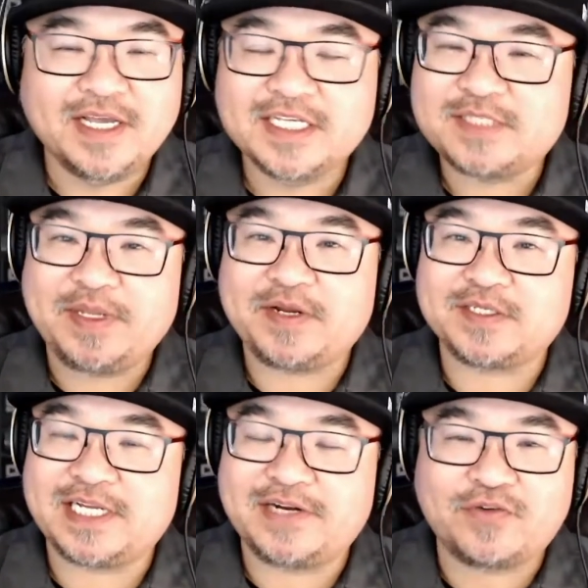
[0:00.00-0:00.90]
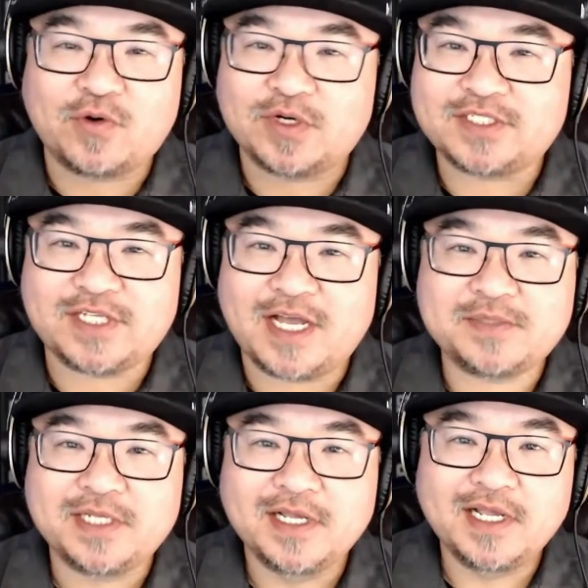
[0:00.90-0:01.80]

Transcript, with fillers: speakers, and of course, subs.